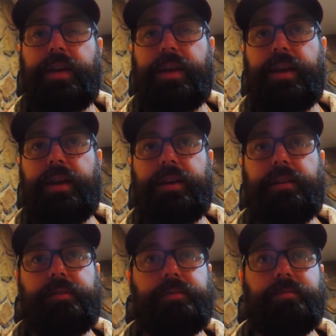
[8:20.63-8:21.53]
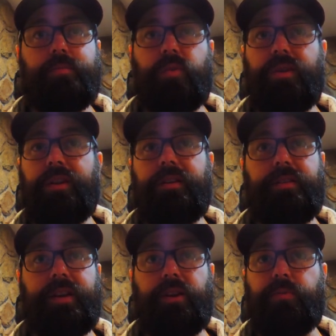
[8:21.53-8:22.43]
and we're
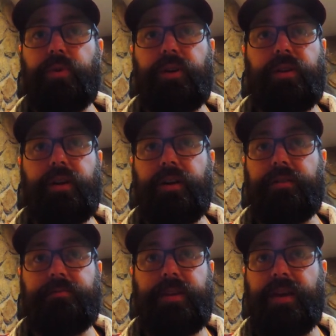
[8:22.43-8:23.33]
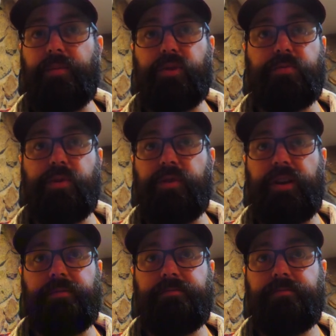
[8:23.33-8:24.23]
literally going to put a tablespoon
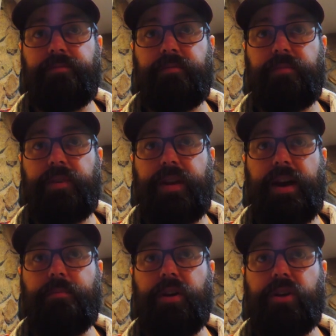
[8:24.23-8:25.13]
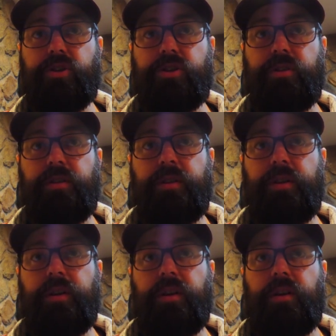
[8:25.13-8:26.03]
in. Not much.
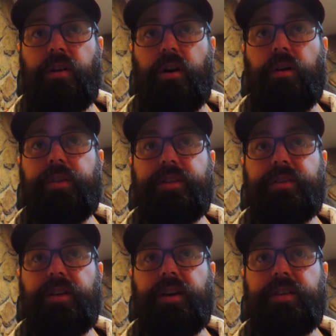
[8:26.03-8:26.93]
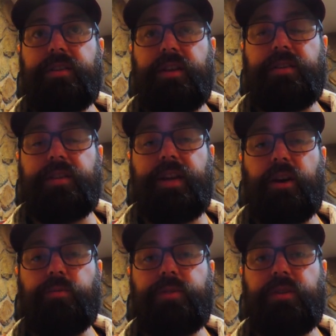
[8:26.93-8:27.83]
All this does is it
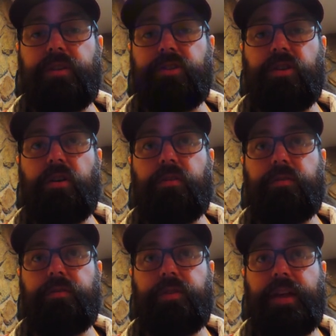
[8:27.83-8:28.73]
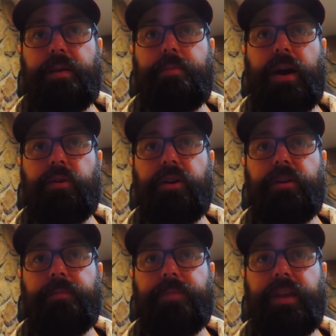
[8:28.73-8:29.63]
helps dissolve that
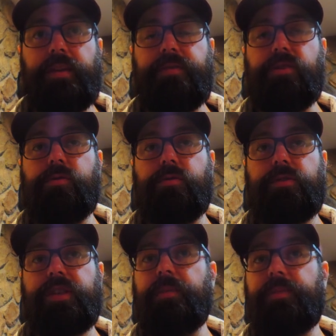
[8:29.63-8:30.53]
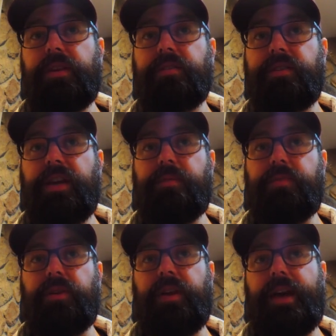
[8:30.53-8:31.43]
powder. If you skip this
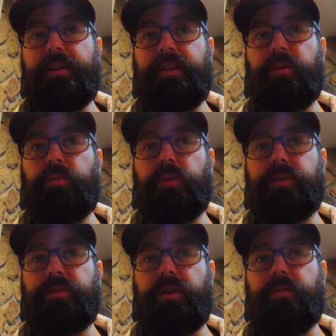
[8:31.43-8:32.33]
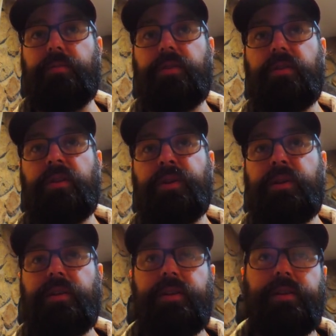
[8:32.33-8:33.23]
step, you'll end up with some
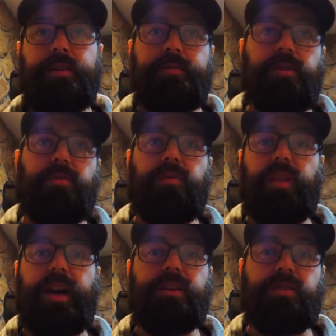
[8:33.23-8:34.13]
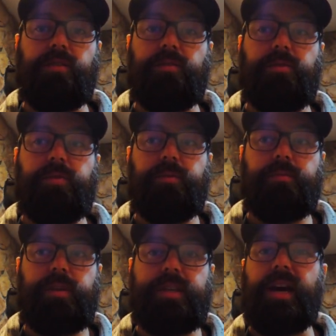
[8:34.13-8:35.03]
flecks of
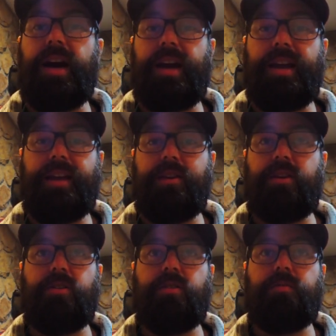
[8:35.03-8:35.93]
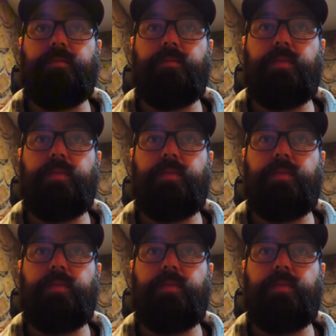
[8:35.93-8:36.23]
dye in your